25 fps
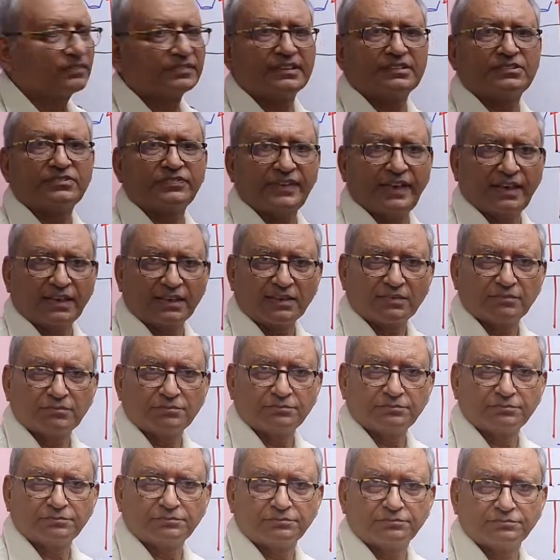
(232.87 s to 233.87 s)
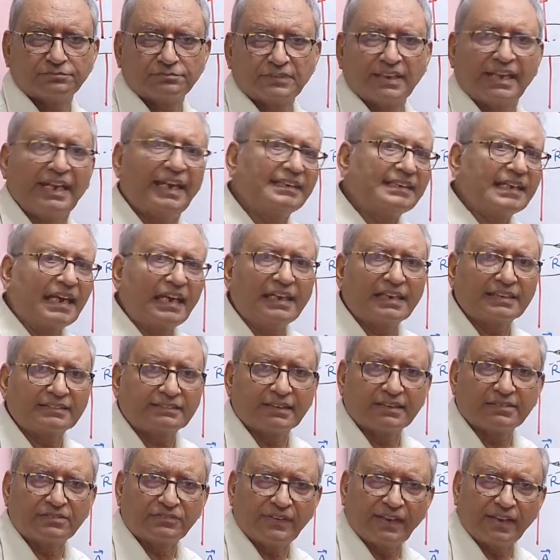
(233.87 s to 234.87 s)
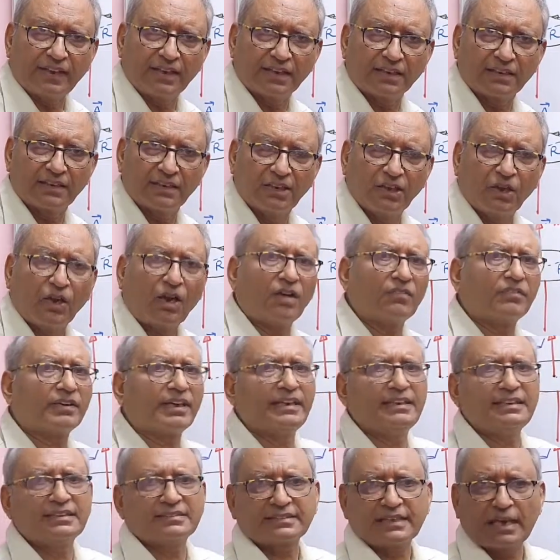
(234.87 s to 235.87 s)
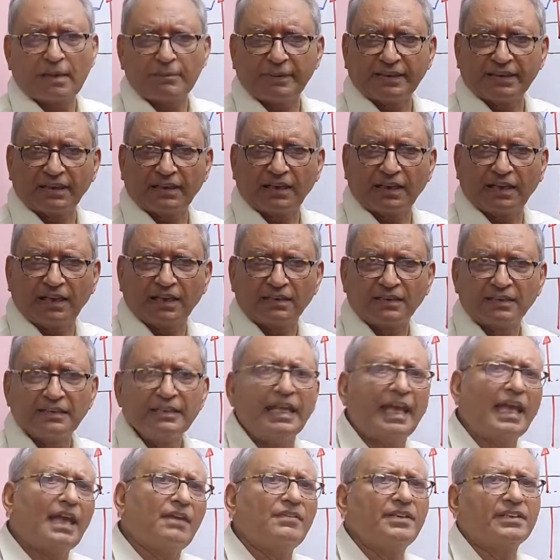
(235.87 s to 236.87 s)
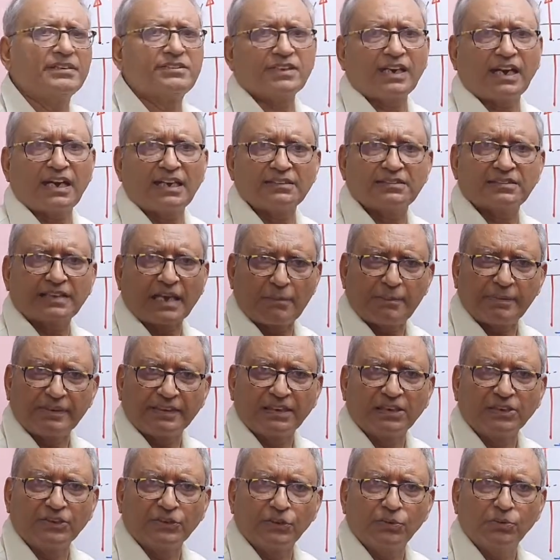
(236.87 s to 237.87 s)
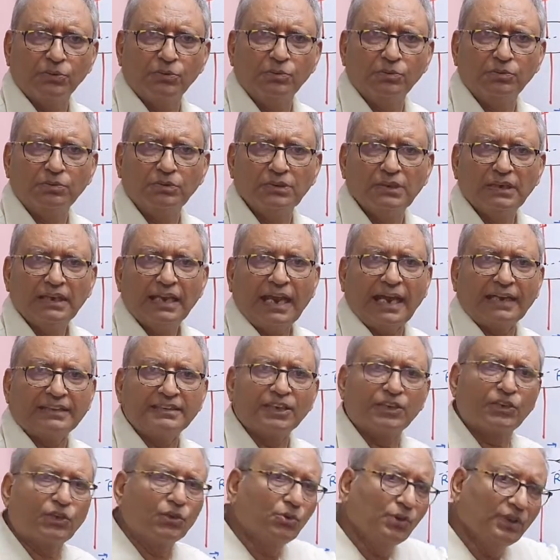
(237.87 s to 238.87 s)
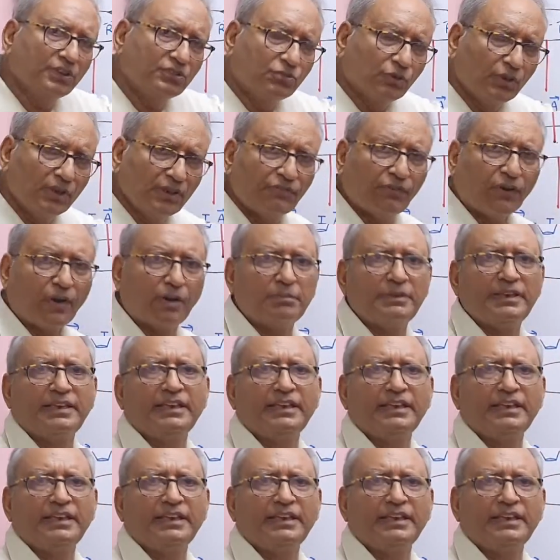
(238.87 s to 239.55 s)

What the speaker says: this sphere, a dielectric sphere of radius capital R having charge capital Q, and the Q is uniformly